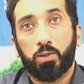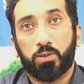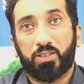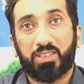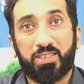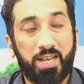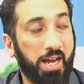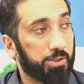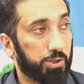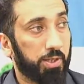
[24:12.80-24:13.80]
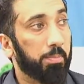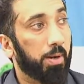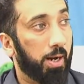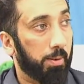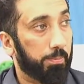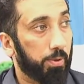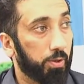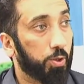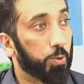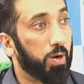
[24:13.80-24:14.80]
snatch them up,
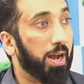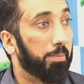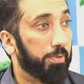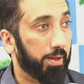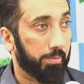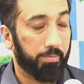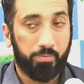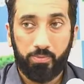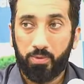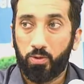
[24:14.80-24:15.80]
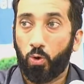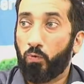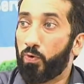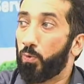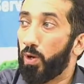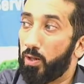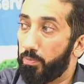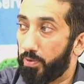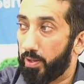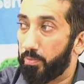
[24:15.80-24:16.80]
grab them,
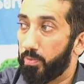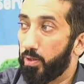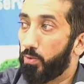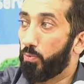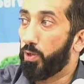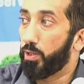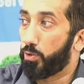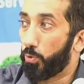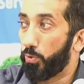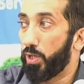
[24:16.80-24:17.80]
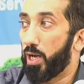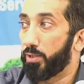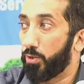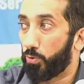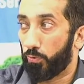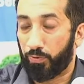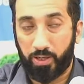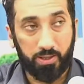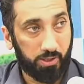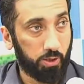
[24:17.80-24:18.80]
overwhelm them with tughyan and kufr.
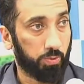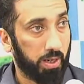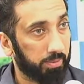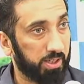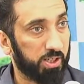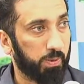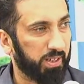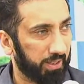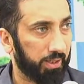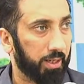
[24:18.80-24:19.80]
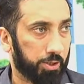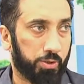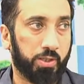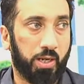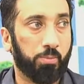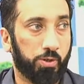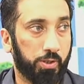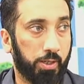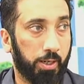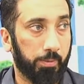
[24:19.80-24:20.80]
And this is where I'm going to spend a little extra time on
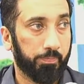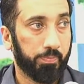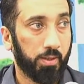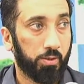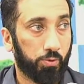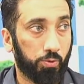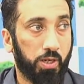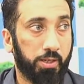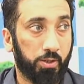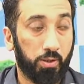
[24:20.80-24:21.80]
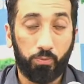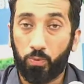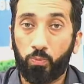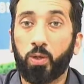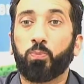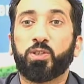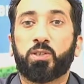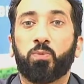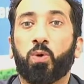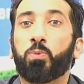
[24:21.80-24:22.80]
today. What
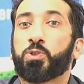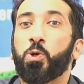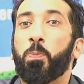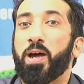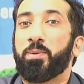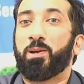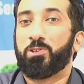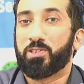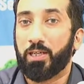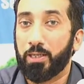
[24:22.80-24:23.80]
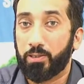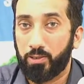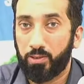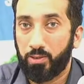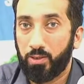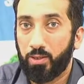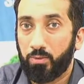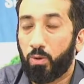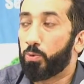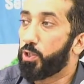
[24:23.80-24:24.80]
was so bad about this kid?
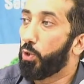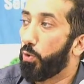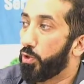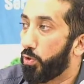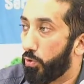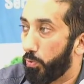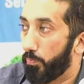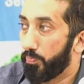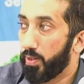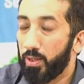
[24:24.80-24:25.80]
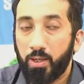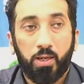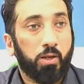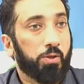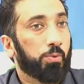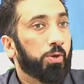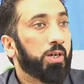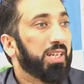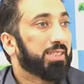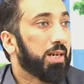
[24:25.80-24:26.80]
What was he going to do? The
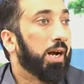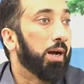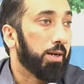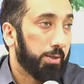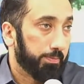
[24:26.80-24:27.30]
word is rahaq.